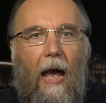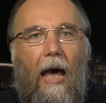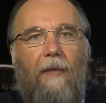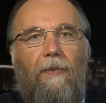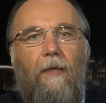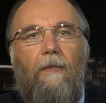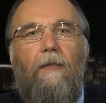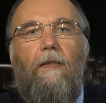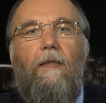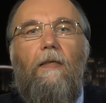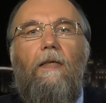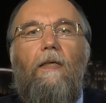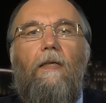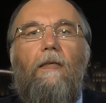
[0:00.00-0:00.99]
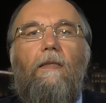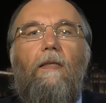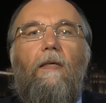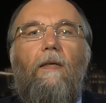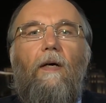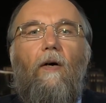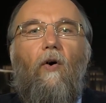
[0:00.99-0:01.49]
Athos is
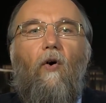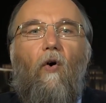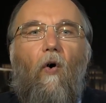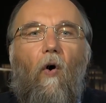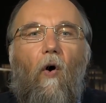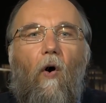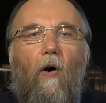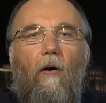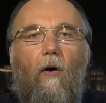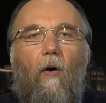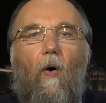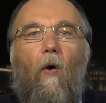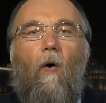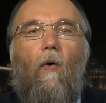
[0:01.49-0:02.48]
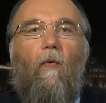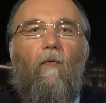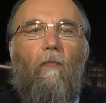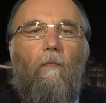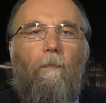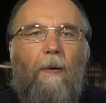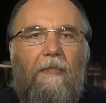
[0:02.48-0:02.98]
the core
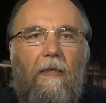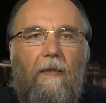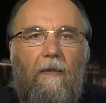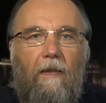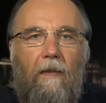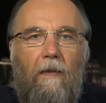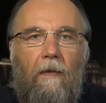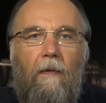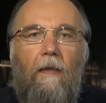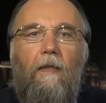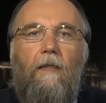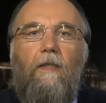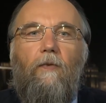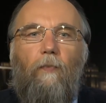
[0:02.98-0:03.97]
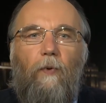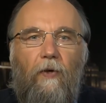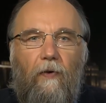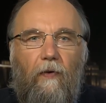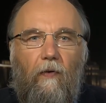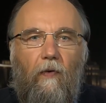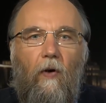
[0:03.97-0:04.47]
of Byzantine
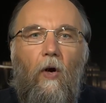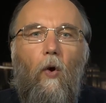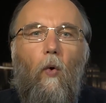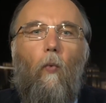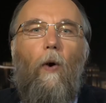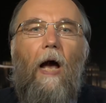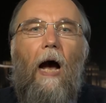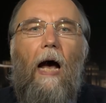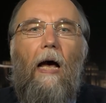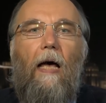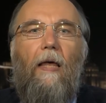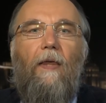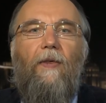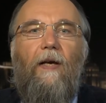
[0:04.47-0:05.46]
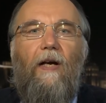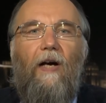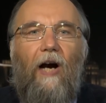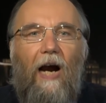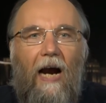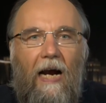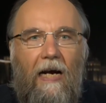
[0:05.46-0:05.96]
spirit. We are the
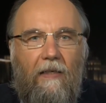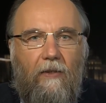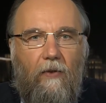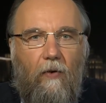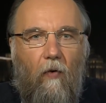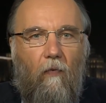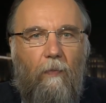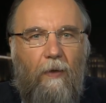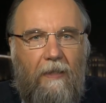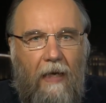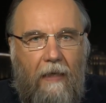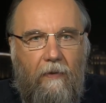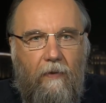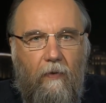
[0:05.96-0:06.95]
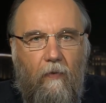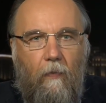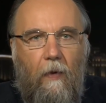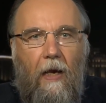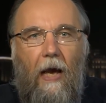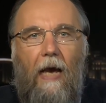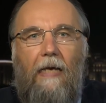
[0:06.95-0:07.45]
heirs of Byzantium
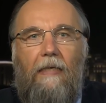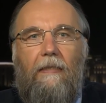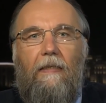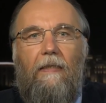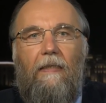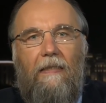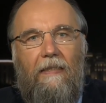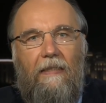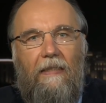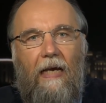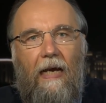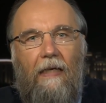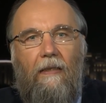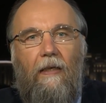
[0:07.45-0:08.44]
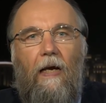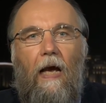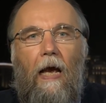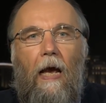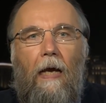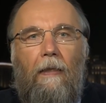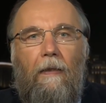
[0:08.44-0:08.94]
as the state
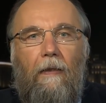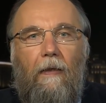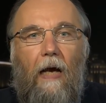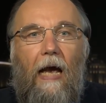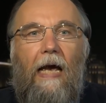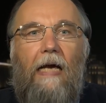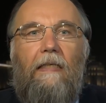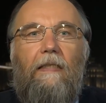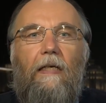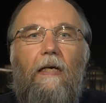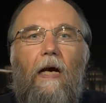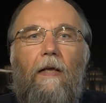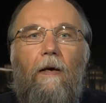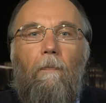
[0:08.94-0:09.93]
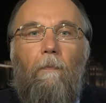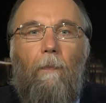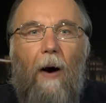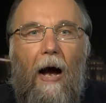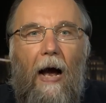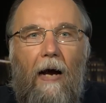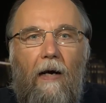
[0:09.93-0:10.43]
and as an
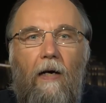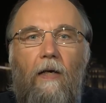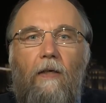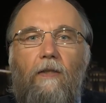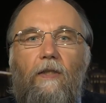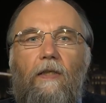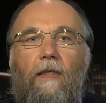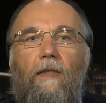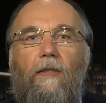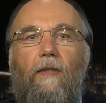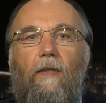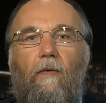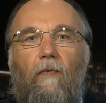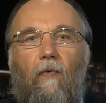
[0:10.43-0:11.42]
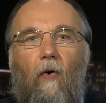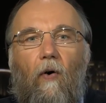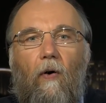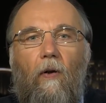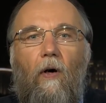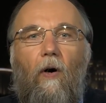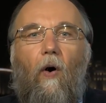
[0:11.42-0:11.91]
empire since the
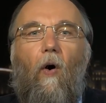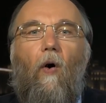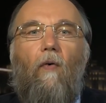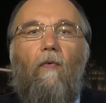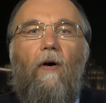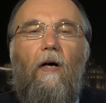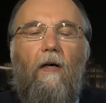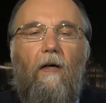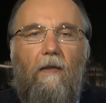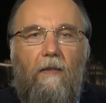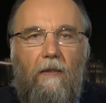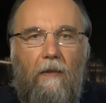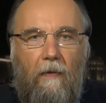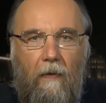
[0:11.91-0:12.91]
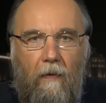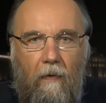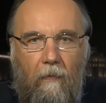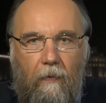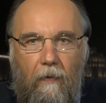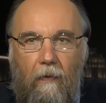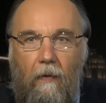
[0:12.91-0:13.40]
fall of
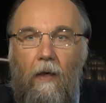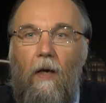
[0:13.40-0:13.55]
Constantinople.